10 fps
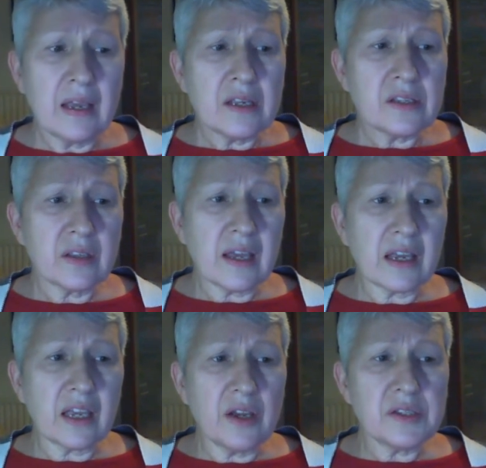So
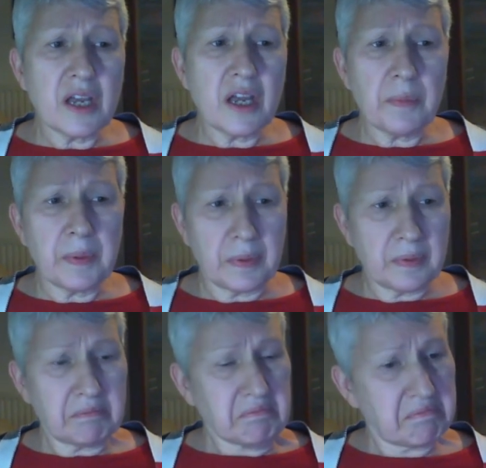that goes up,
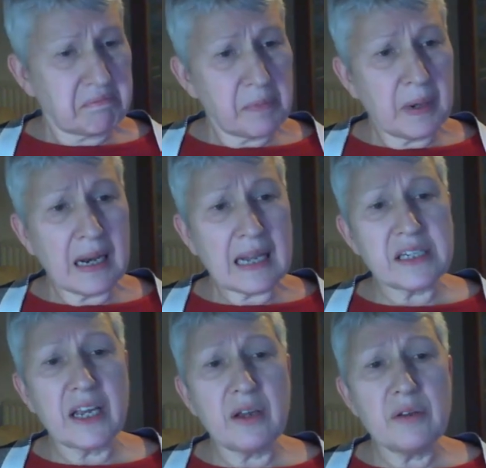
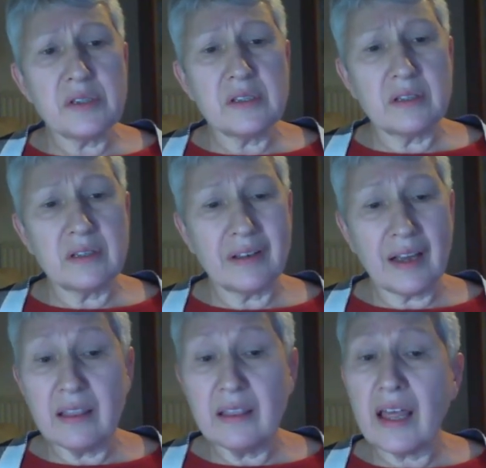plateaus,
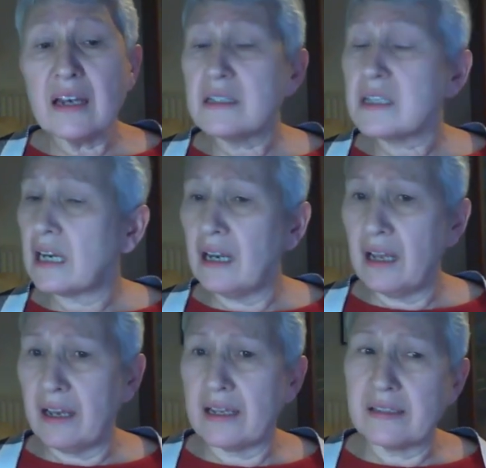and then
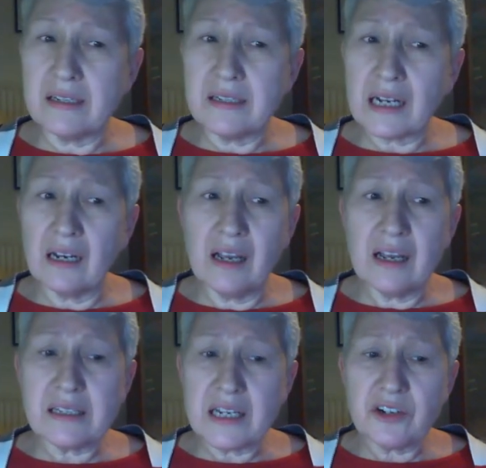declines. And
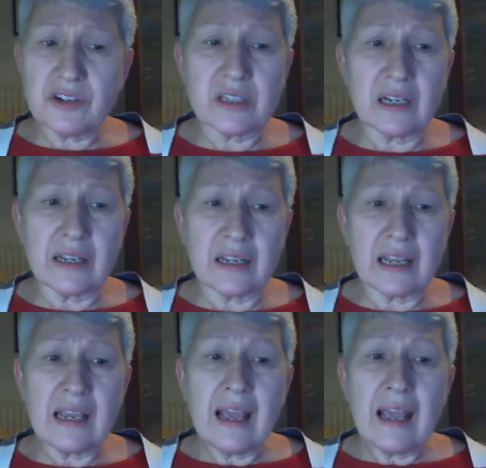declines,
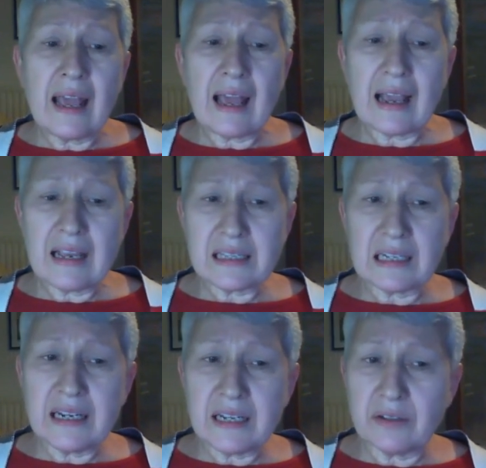interestingly, as
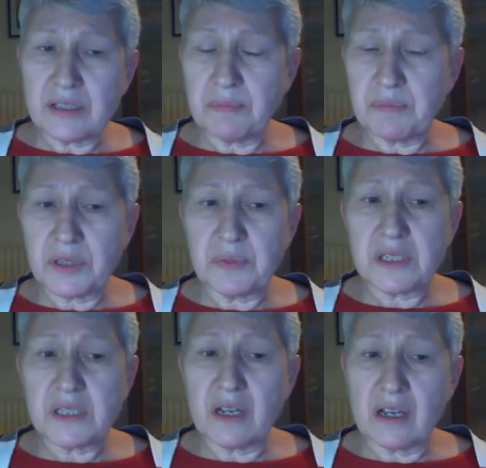clinical symptoms
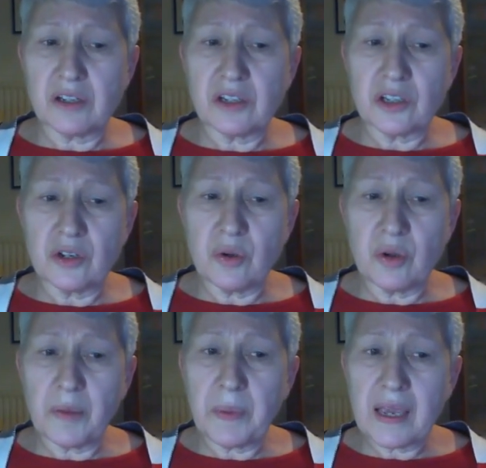start to
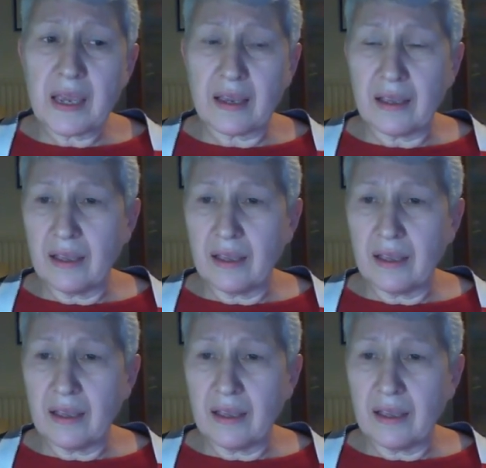appear.